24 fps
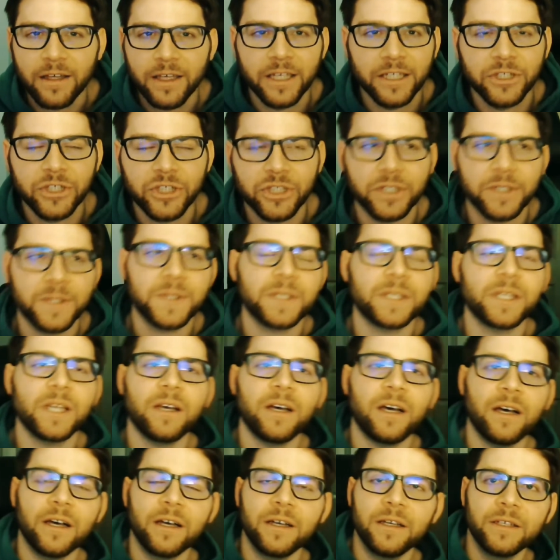it's just
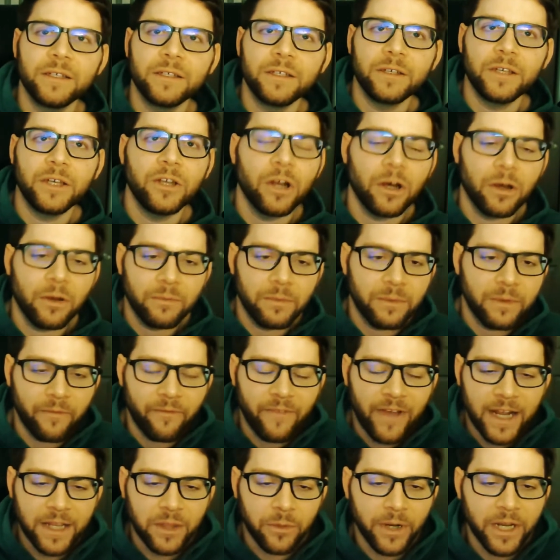the
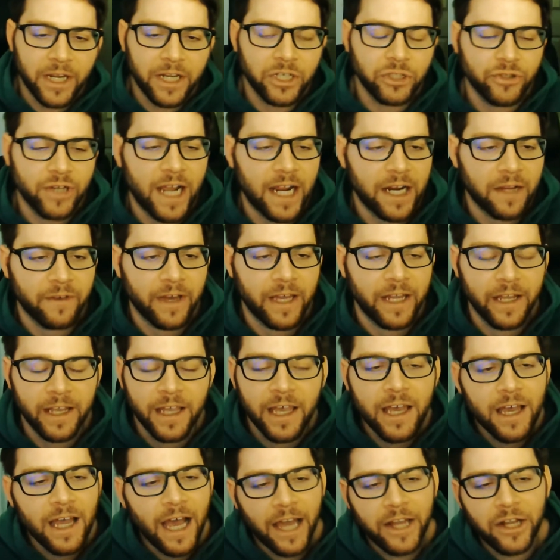fact that we're getting dragon
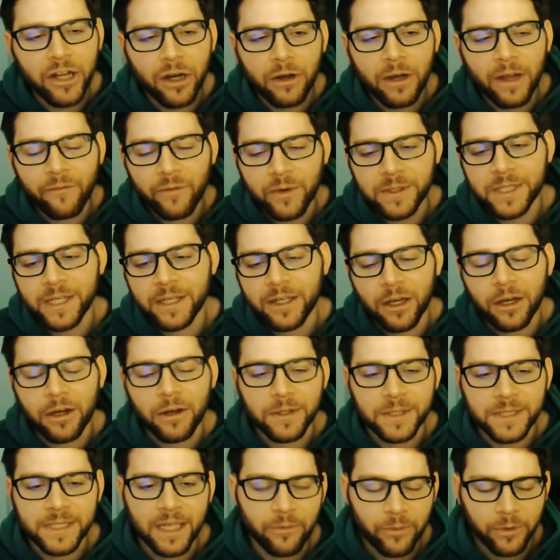lighting. I know everyone's like,
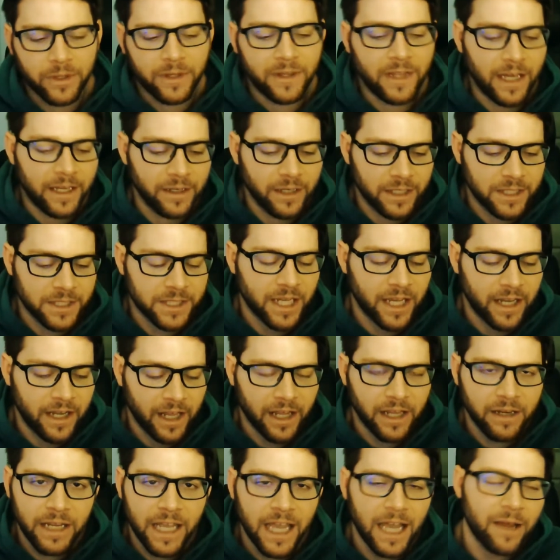oh, it's not really that
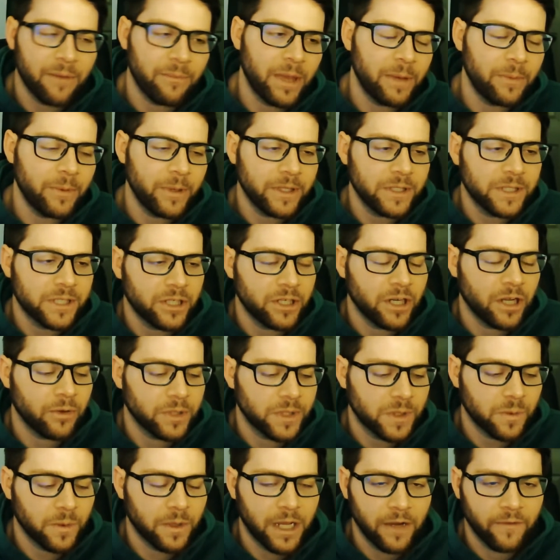exciting. And yeah, maybe it's,
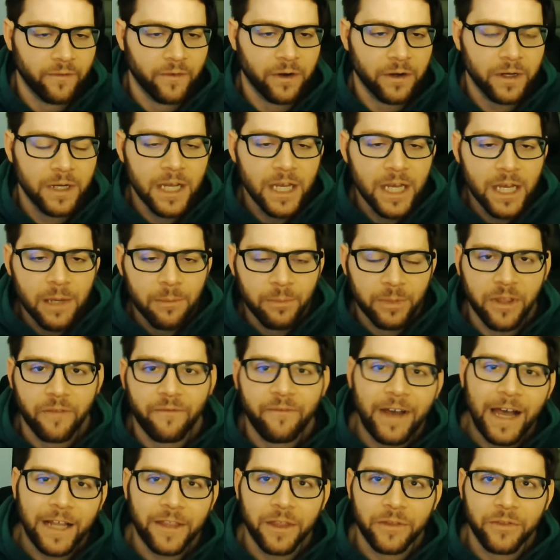it's whatever. But the
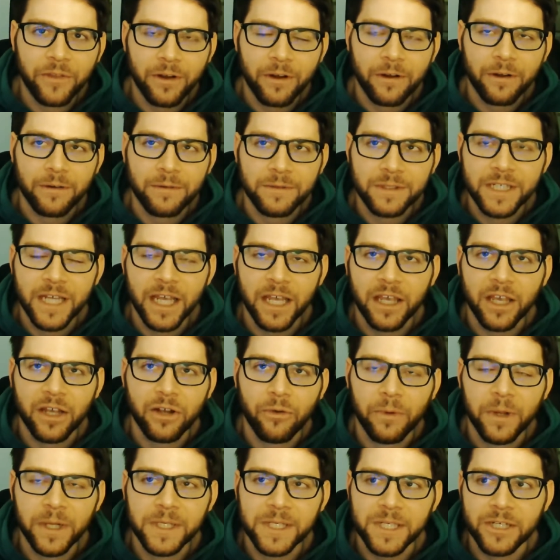fact that they're taking
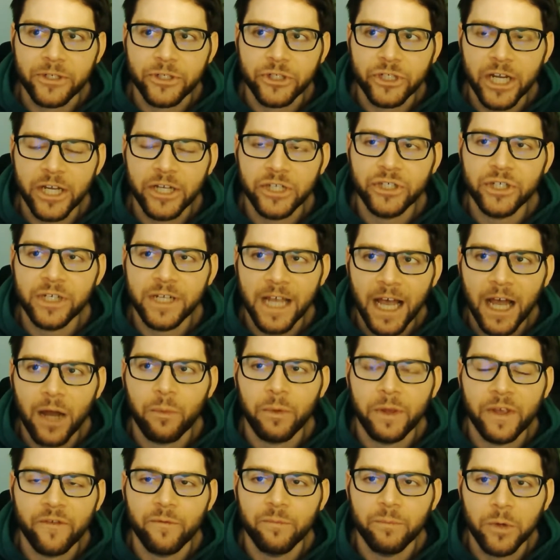a risk and changing
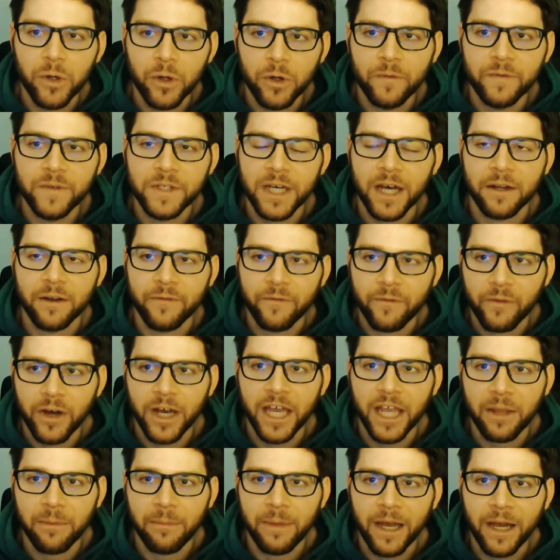how we've moved on a
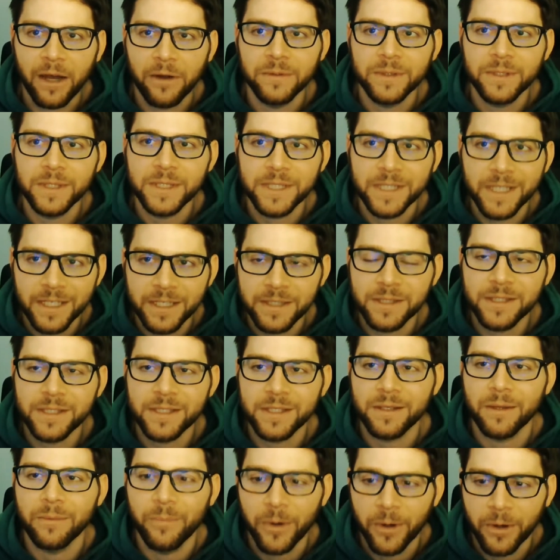flying mount
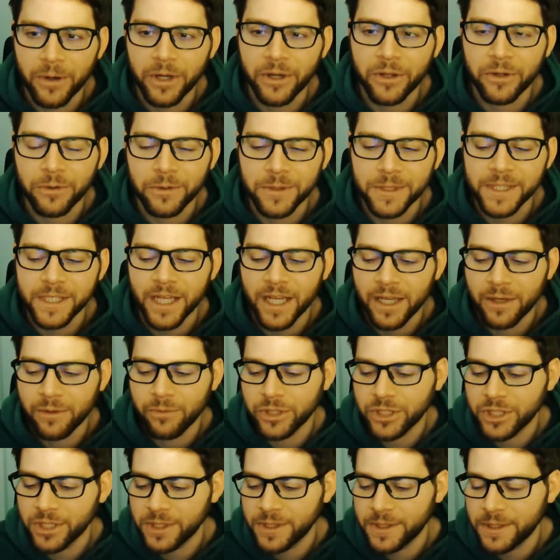since the Burning Crusade,
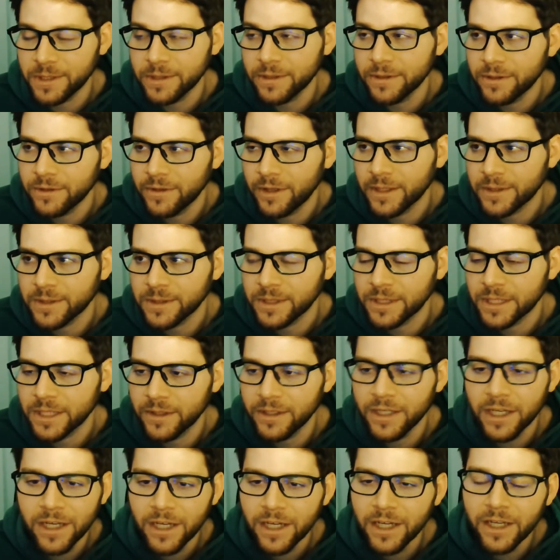which is
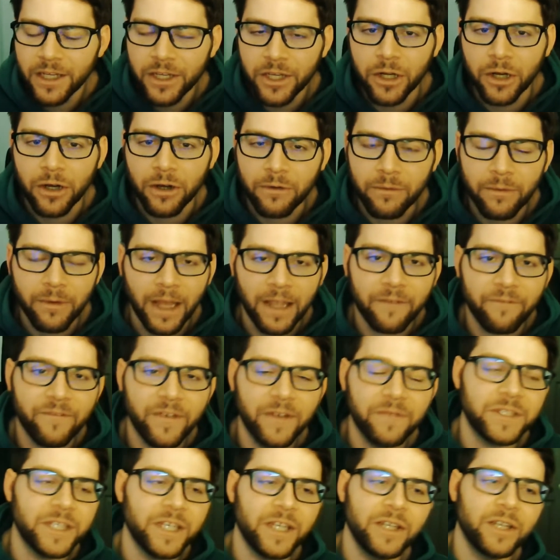2007, like
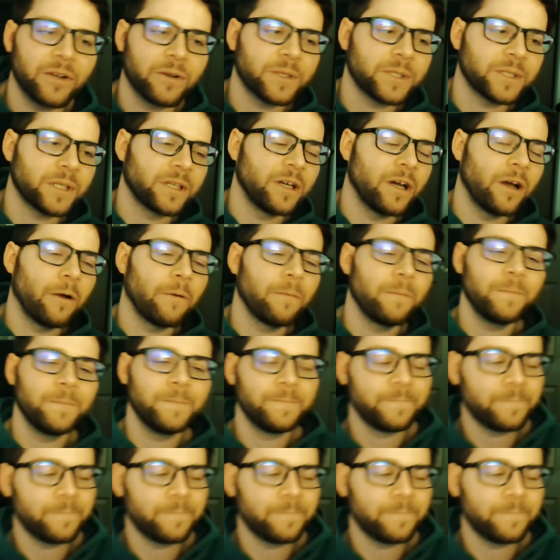15 years ago,